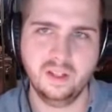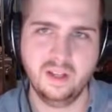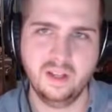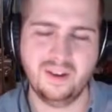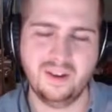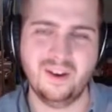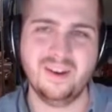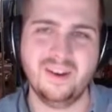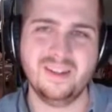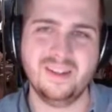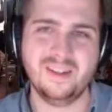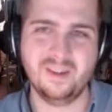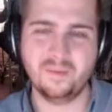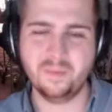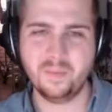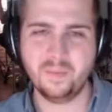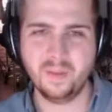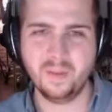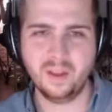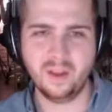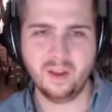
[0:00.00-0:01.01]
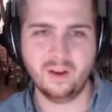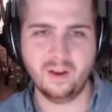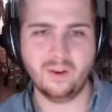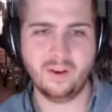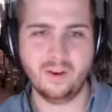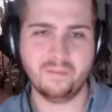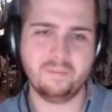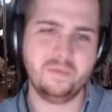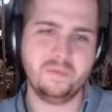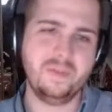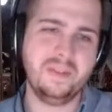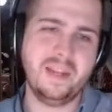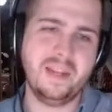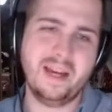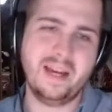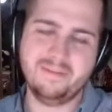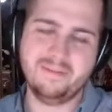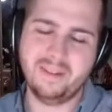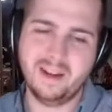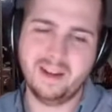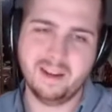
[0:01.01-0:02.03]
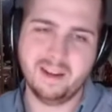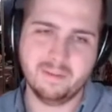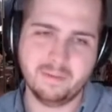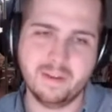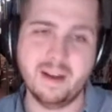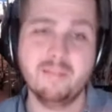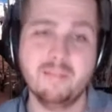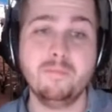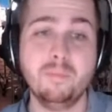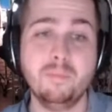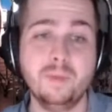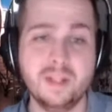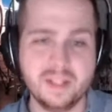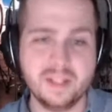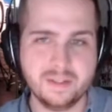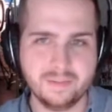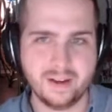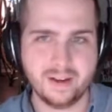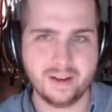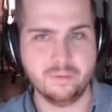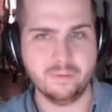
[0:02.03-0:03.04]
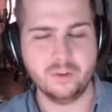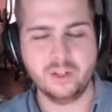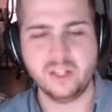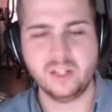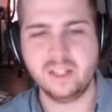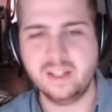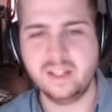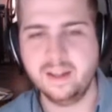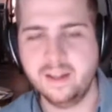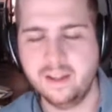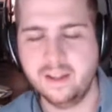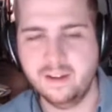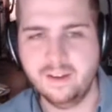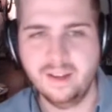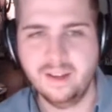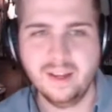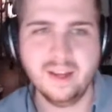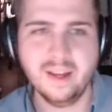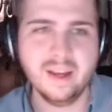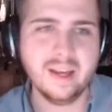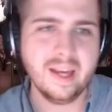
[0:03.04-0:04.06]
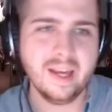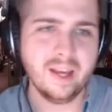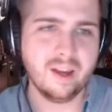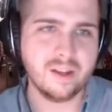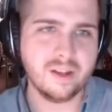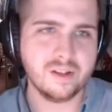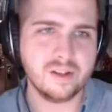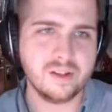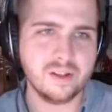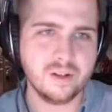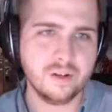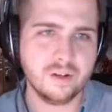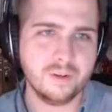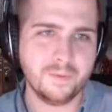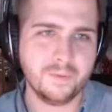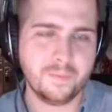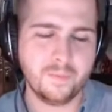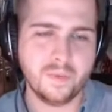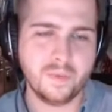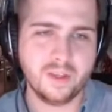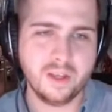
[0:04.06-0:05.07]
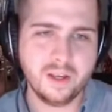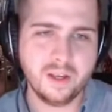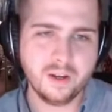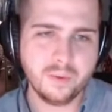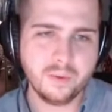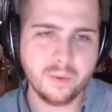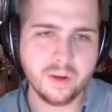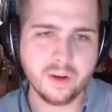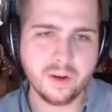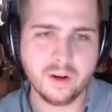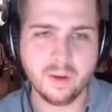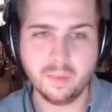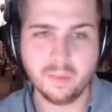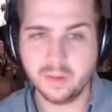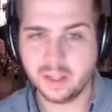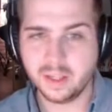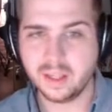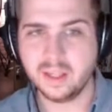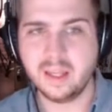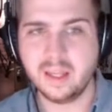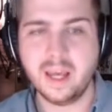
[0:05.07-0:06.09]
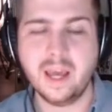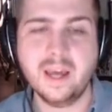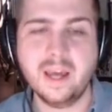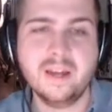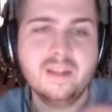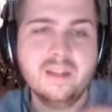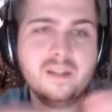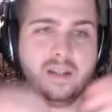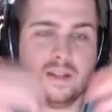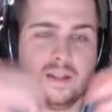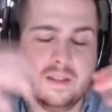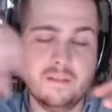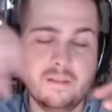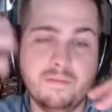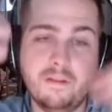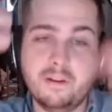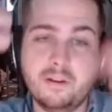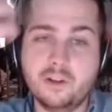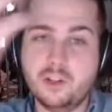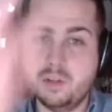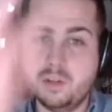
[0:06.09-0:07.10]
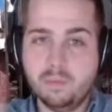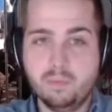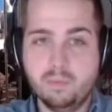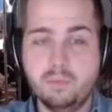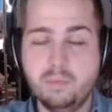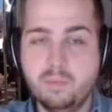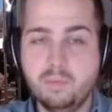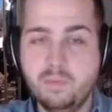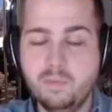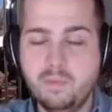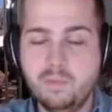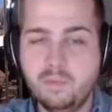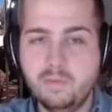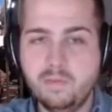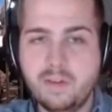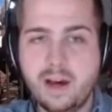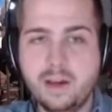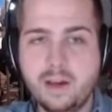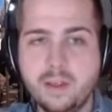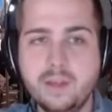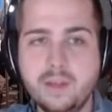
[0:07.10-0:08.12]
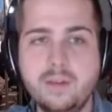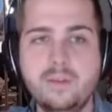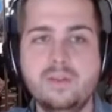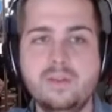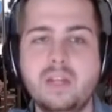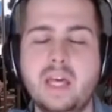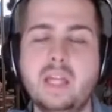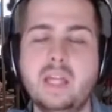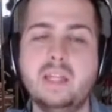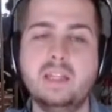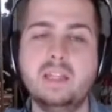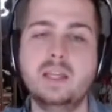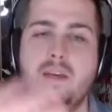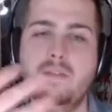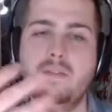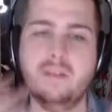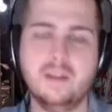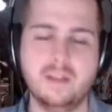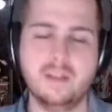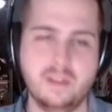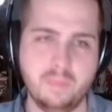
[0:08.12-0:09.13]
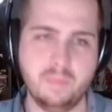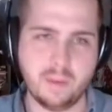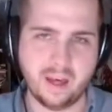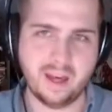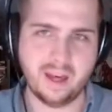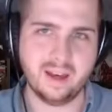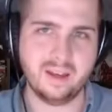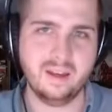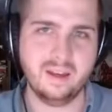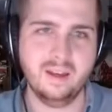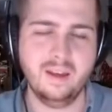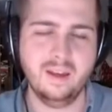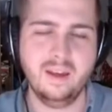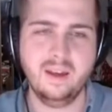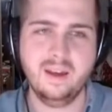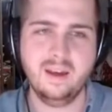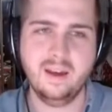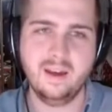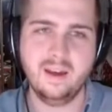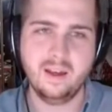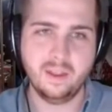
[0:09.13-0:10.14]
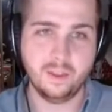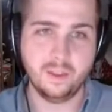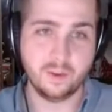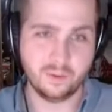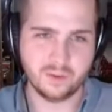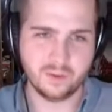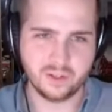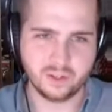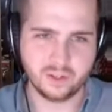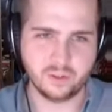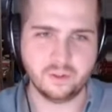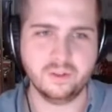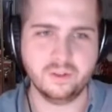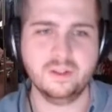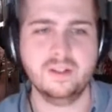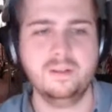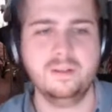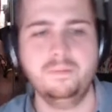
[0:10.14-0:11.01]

Awesome. Or not 5, 5 plus 5, which is 10. And so here we are handing the function values, and it's giving us back the result.